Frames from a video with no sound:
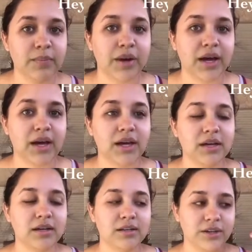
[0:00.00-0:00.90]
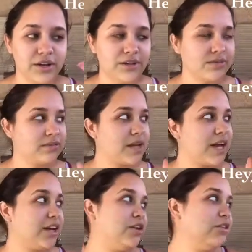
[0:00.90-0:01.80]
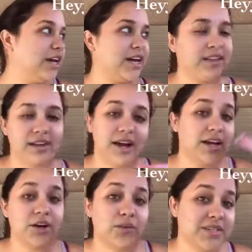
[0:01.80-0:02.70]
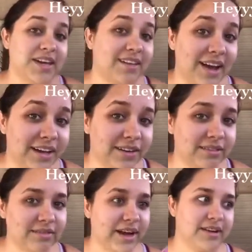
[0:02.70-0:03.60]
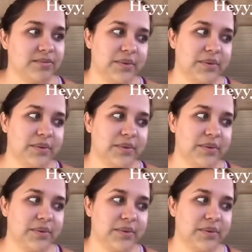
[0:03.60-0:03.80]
But you know, I can always get lighter, right?